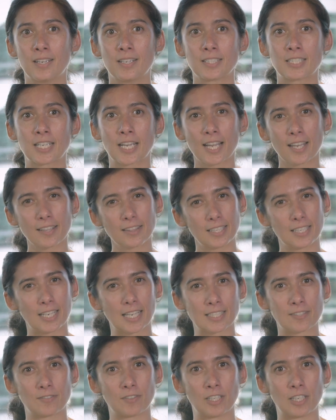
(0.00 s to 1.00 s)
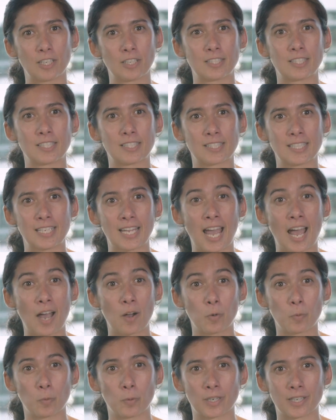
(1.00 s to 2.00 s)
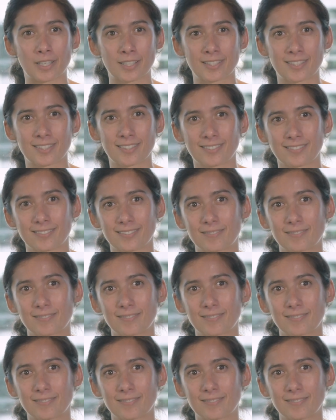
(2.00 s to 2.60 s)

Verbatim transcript: Check out the next video to see how it works.